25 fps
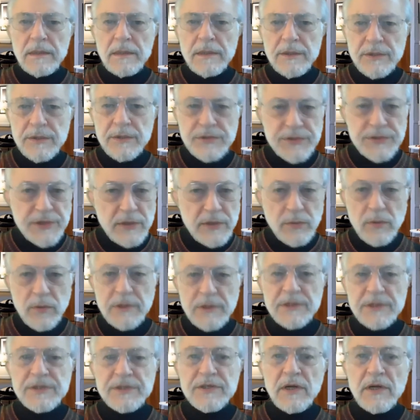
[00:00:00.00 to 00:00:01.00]
Do you still want
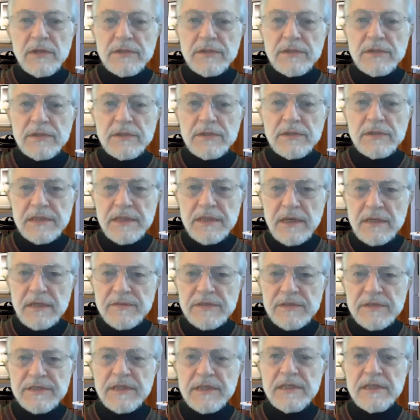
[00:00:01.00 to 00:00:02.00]
to start today's
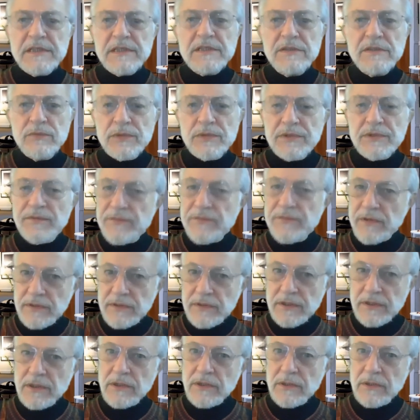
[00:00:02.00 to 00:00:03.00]
conversation with the phone
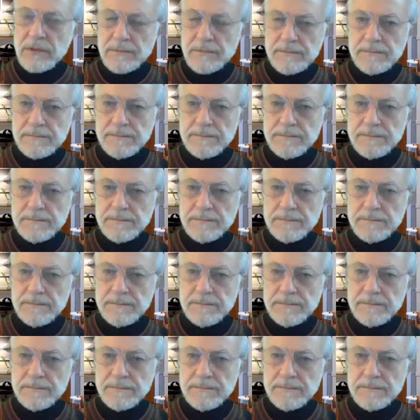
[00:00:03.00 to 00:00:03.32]
call?